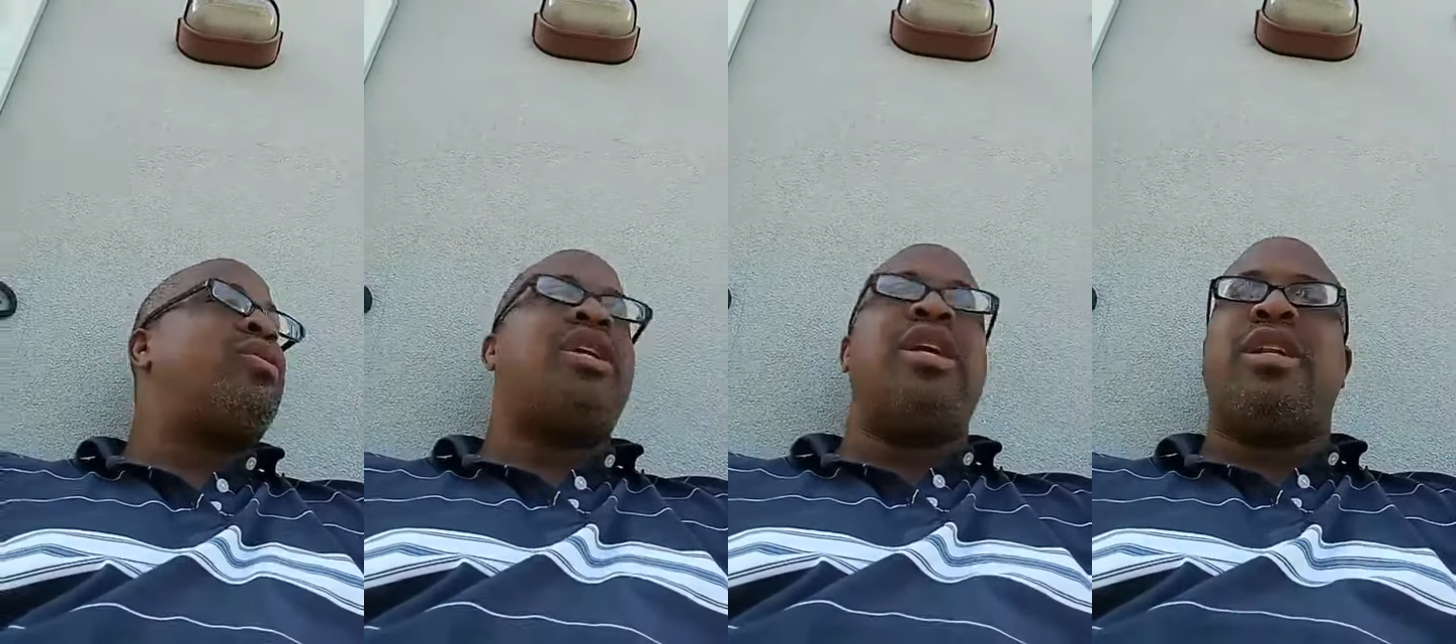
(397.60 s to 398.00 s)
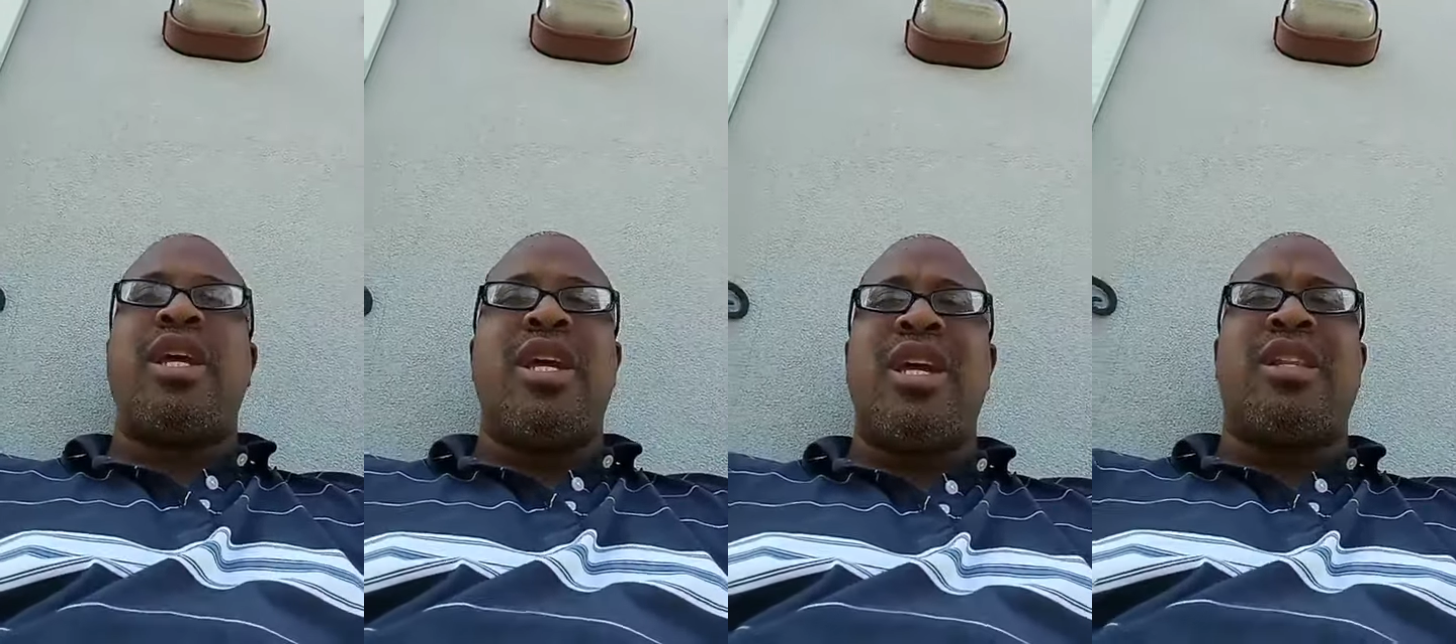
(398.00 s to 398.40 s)
then
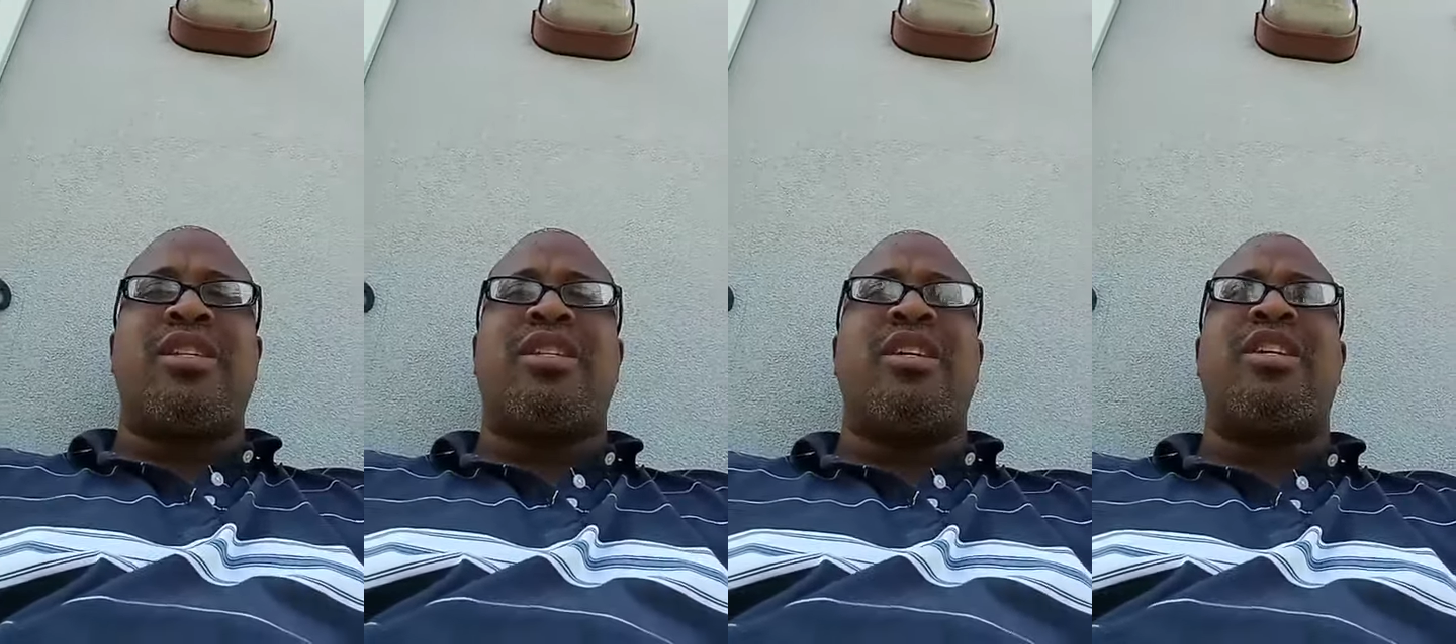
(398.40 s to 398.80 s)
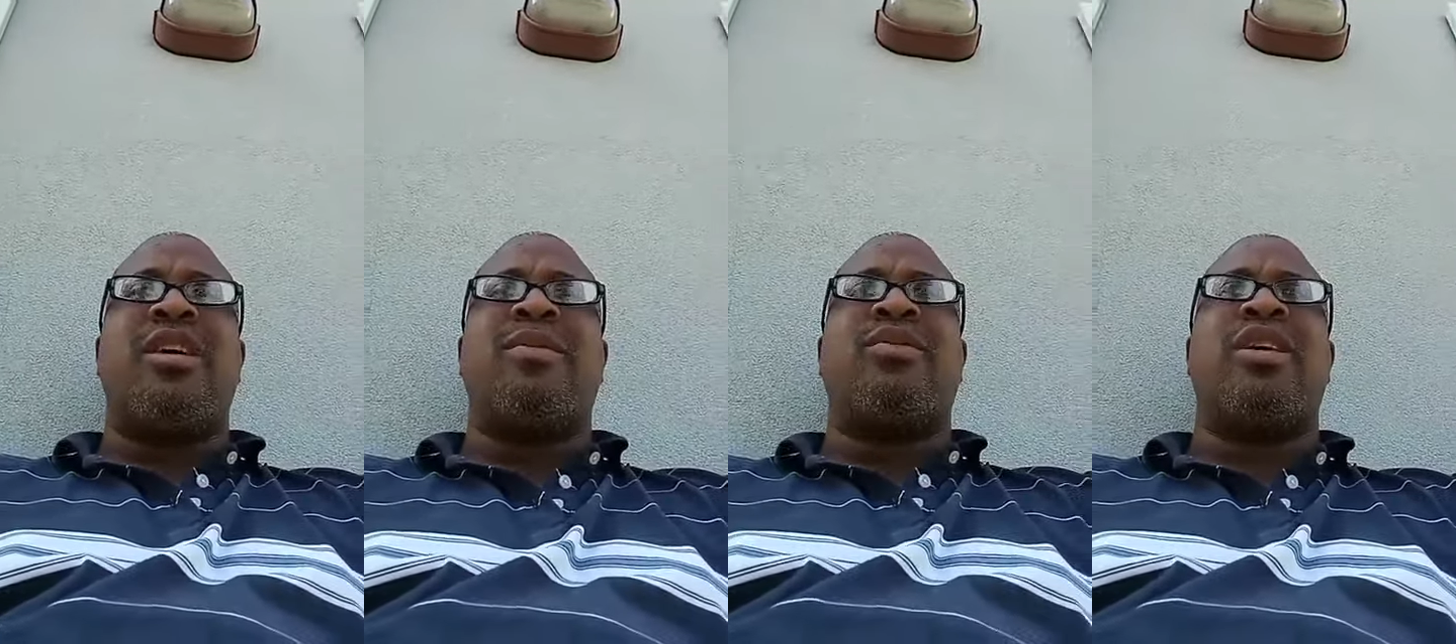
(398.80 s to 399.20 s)
they had the
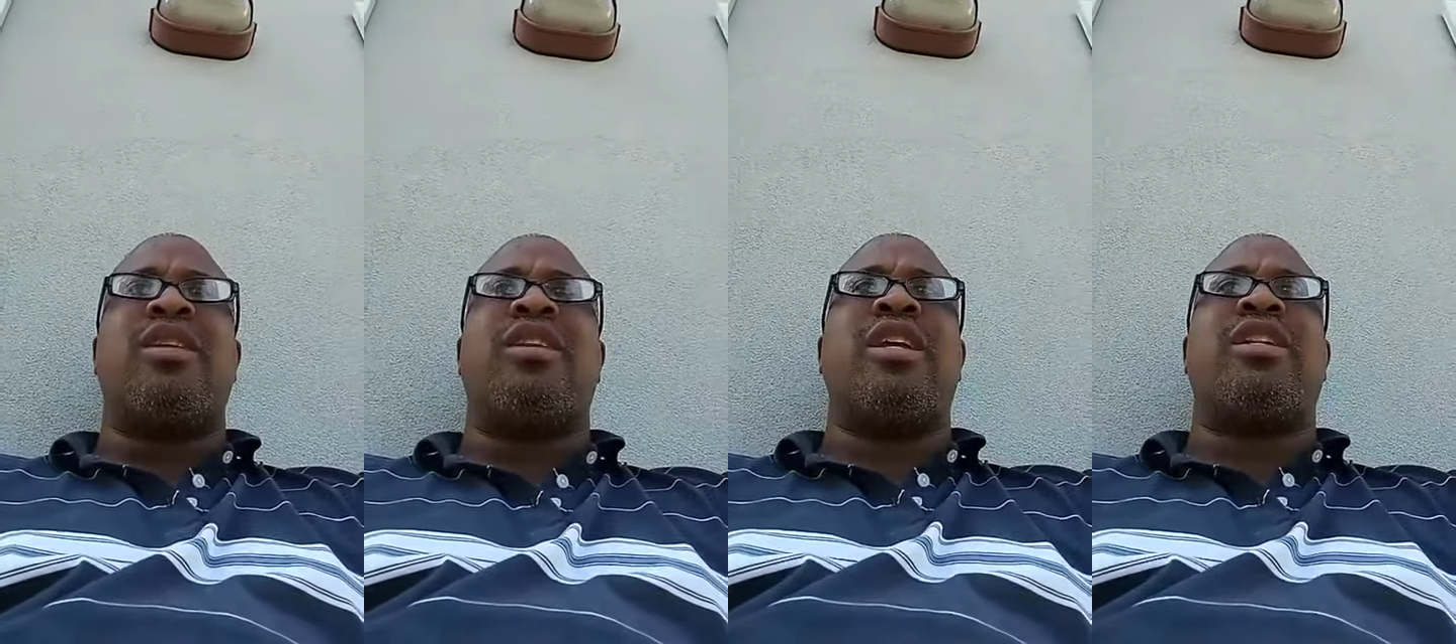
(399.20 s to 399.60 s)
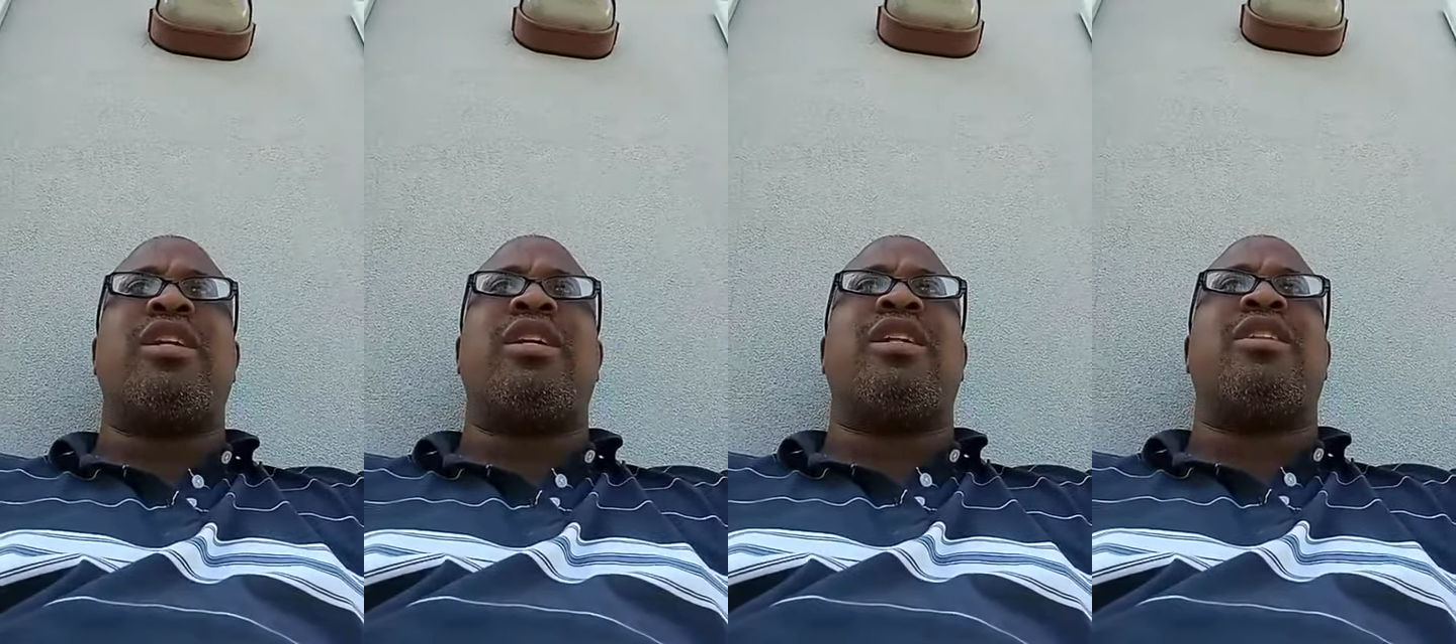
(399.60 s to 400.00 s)
CW. Then they they,
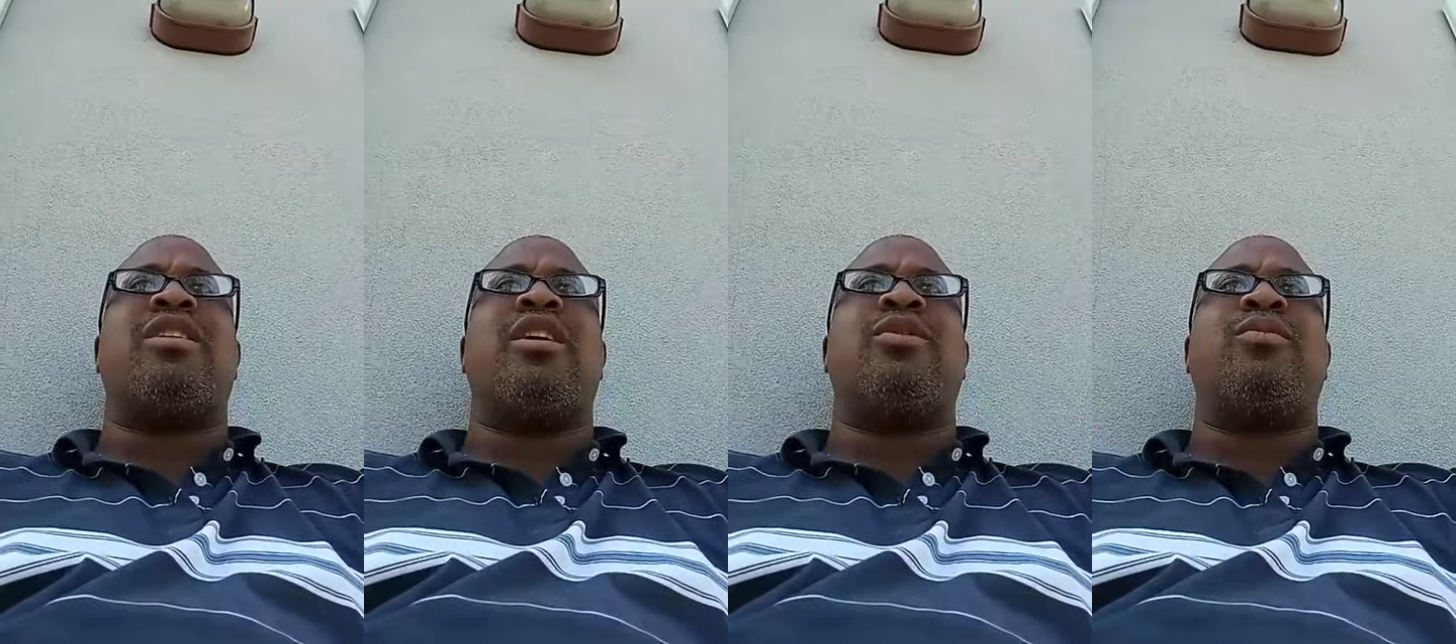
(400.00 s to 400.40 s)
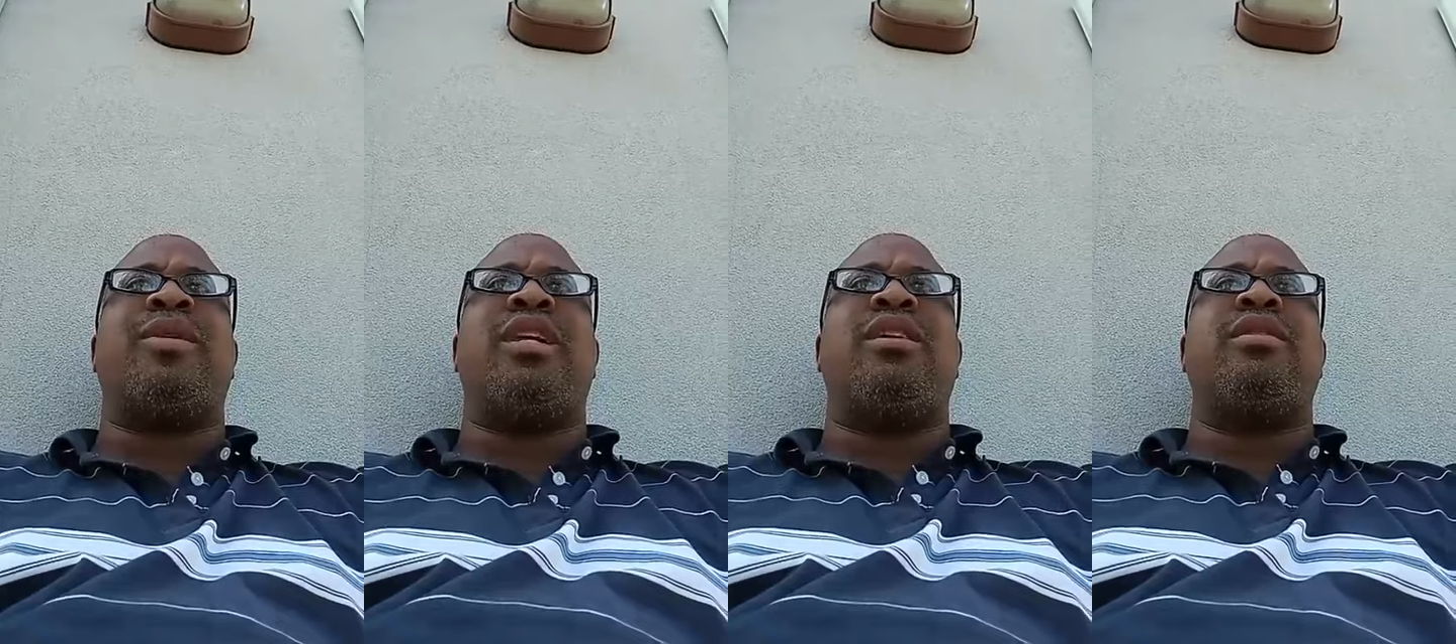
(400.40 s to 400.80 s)
they, had the
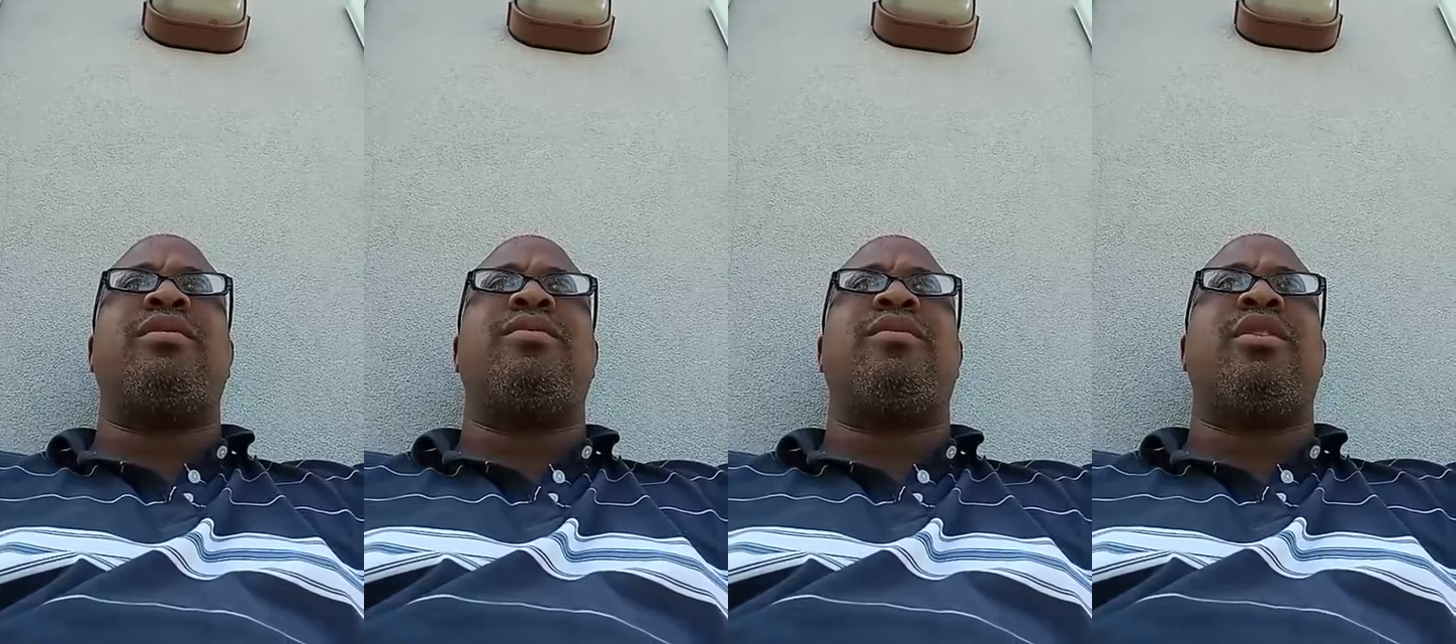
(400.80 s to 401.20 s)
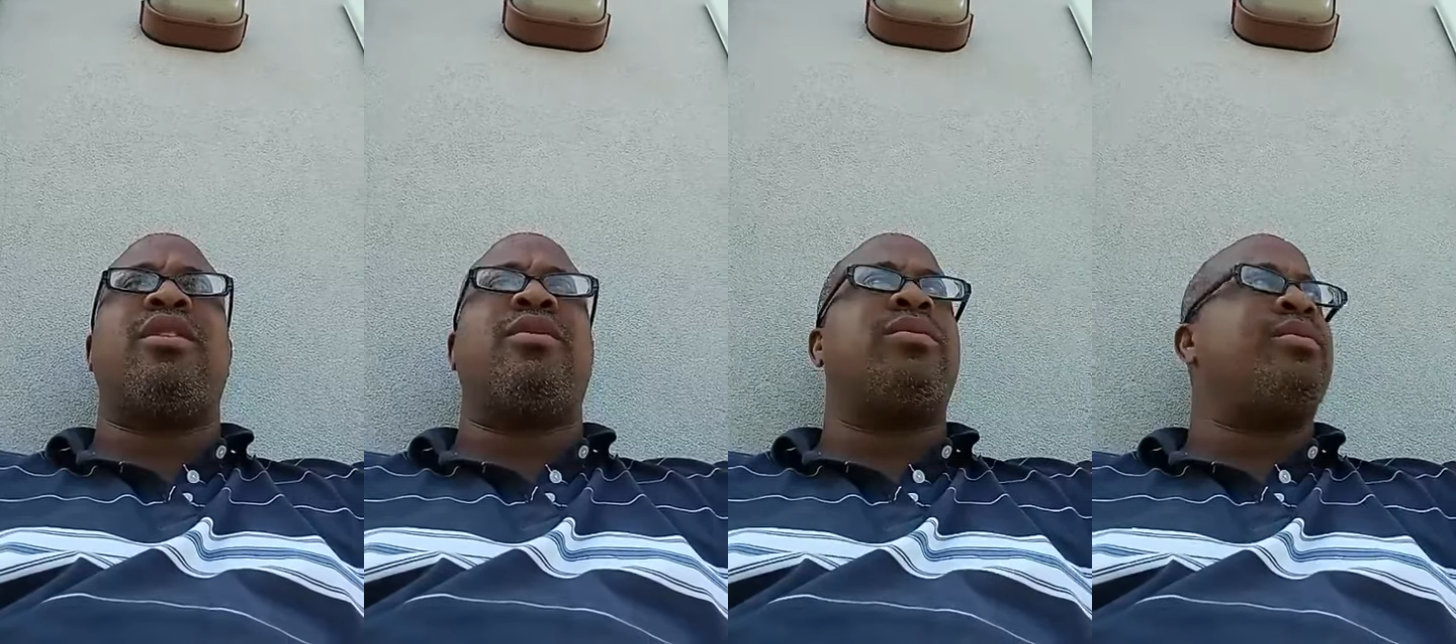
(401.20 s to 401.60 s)
WB. You
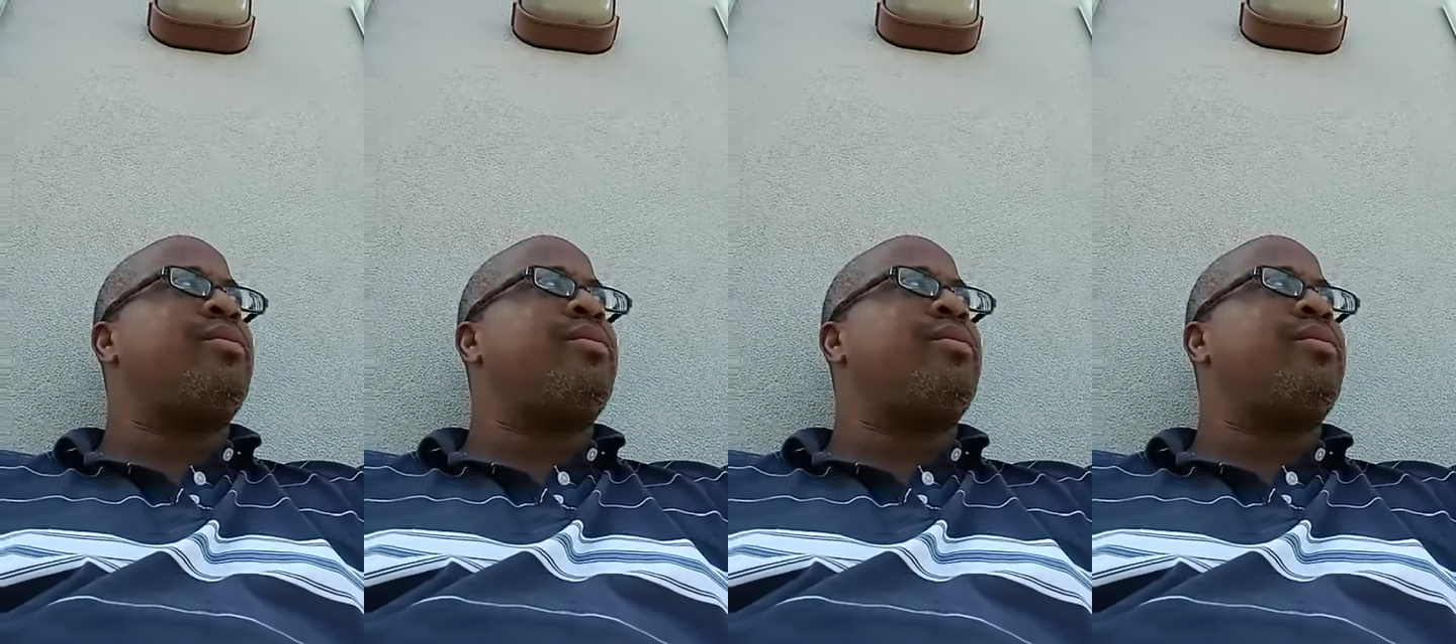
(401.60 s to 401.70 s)
know.